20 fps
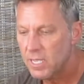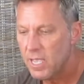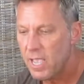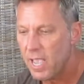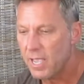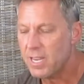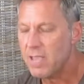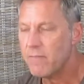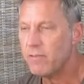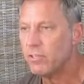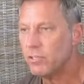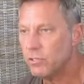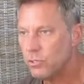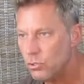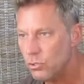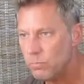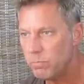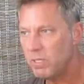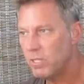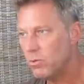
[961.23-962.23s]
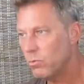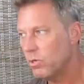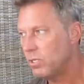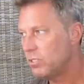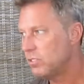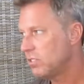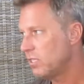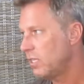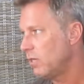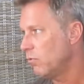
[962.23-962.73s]
and having you be the one
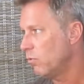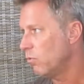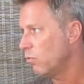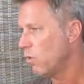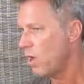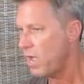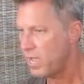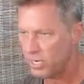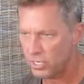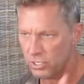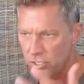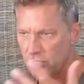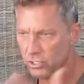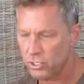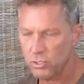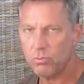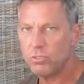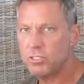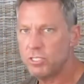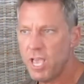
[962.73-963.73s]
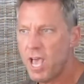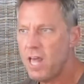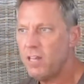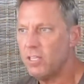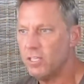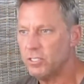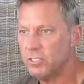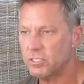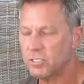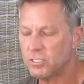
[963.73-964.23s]
saying, well, why didn't you tell
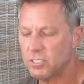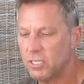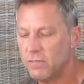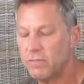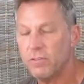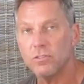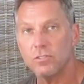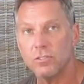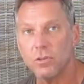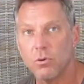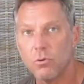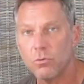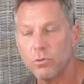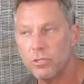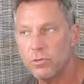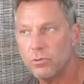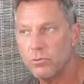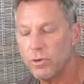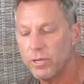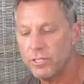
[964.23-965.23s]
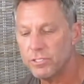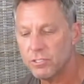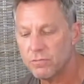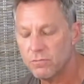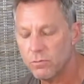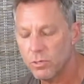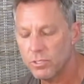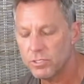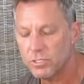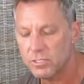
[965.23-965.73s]
us? If you don't, you raise your
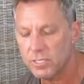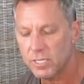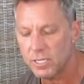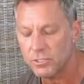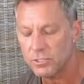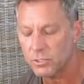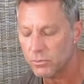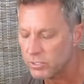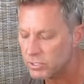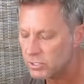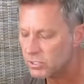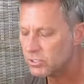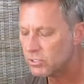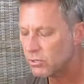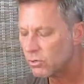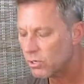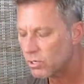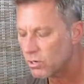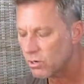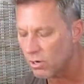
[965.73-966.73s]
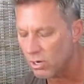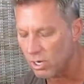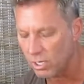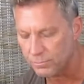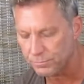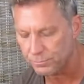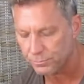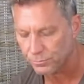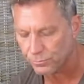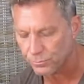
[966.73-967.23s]
voice and tell us. So this is your
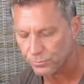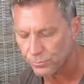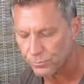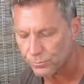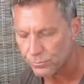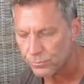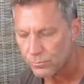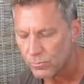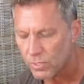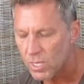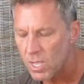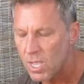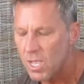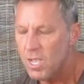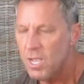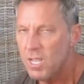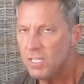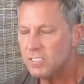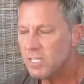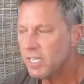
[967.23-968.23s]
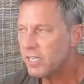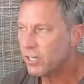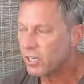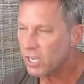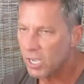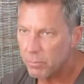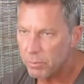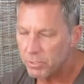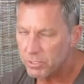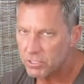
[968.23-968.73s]
call. It's not your
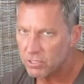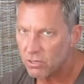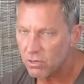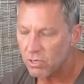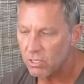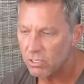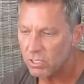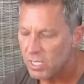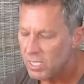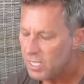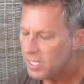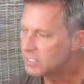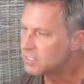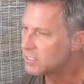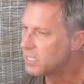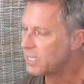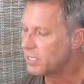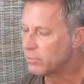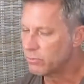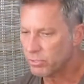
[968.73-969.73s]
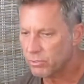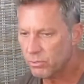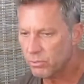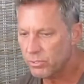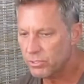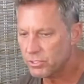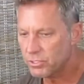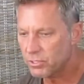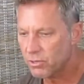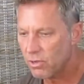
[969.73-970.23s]
company's call. It's not your
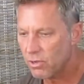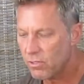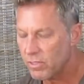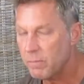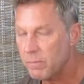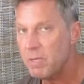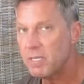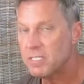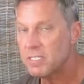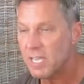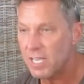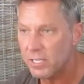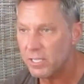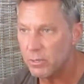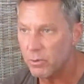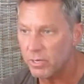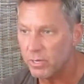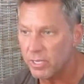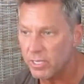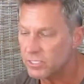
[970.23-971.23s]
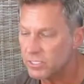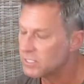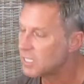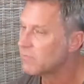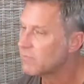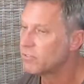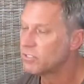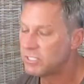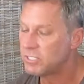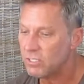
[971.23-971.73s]
recruiter's call. They may tell you it is. It's not
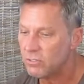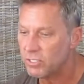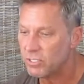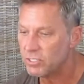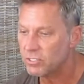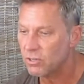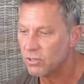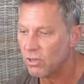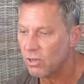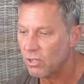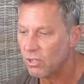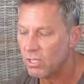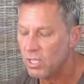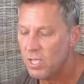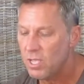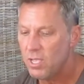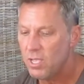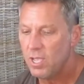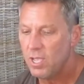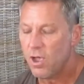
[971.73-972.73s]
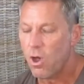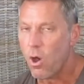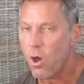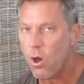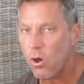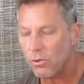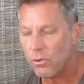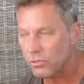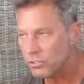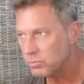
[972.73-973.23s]
the facility's call.
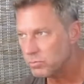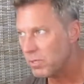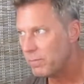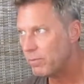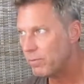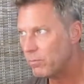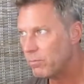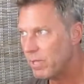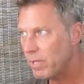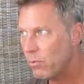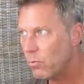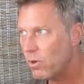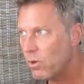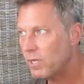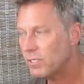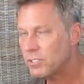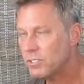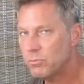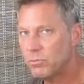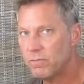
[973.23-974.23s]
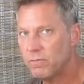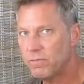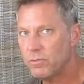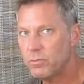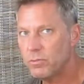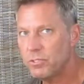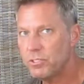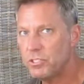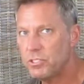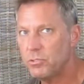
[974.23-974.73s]
All those people may want to
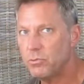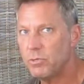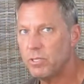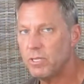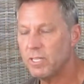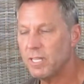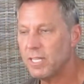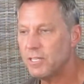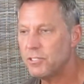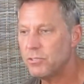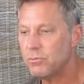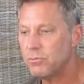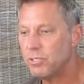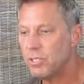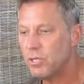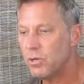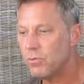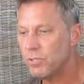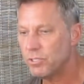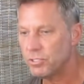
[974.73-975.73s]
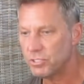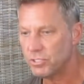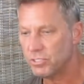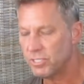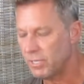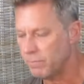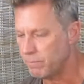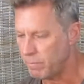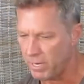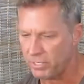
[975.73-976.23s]
influence you and let you know this is
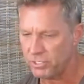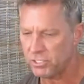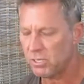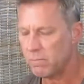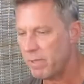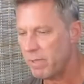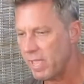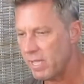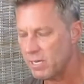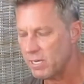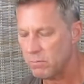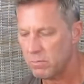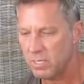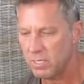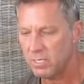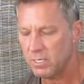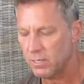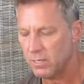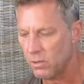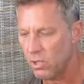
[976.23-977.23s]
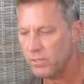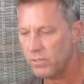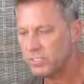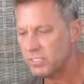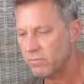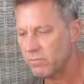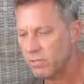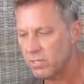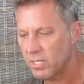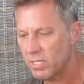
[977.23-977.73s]
it. Patient abandonment and all these
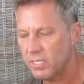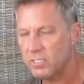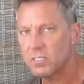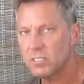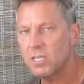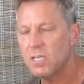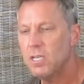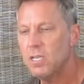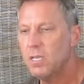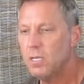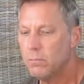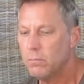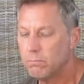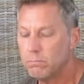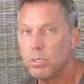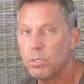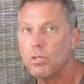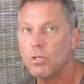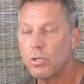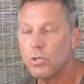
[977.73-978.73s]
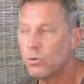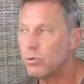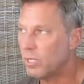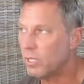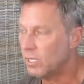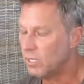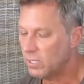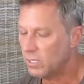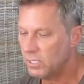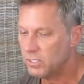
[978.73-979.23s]
different things.
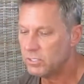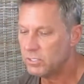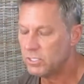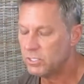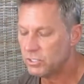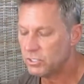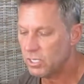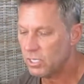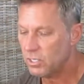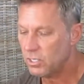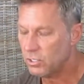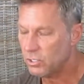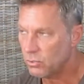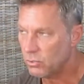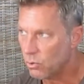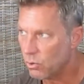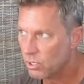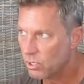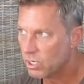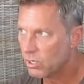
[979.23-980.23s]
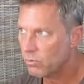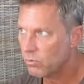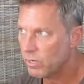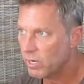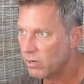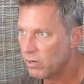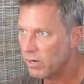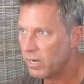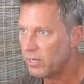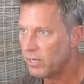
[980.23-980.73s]
Baloney. This is your
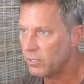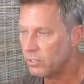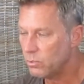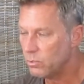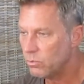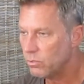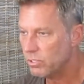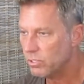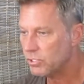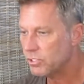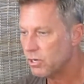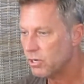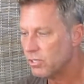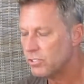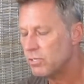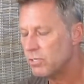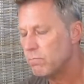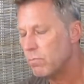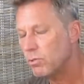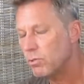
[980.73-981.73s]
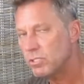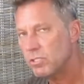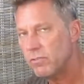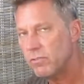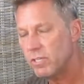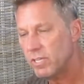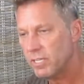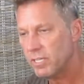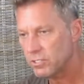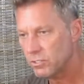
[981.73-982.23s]
career and you are in charge. And most of
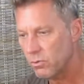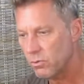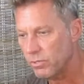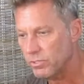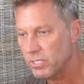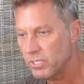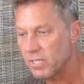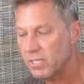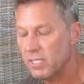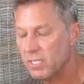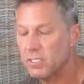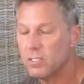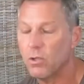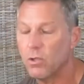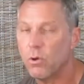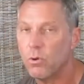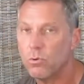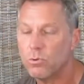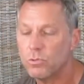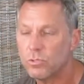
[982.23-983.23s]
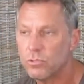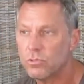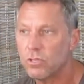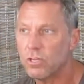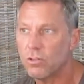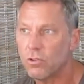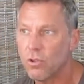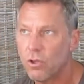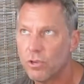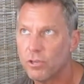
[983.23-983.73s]
you guys know this. And I think the older
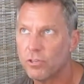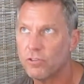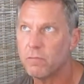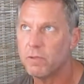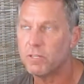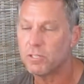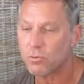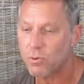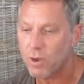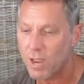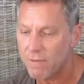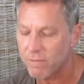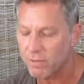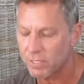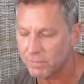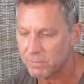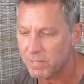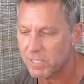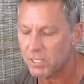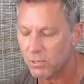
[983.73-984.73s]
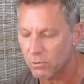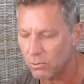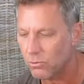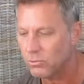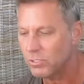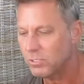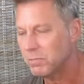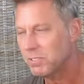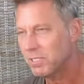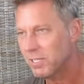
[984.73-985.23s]
and longer you've been traveling, not the
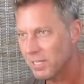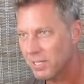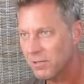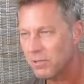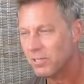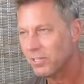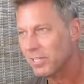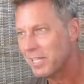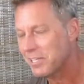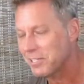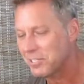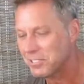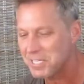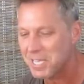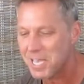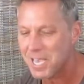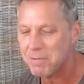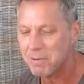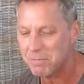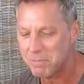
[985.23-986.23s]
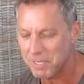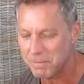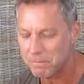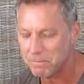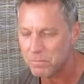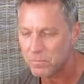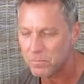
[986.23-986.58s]
older, but the longer the time, I mean,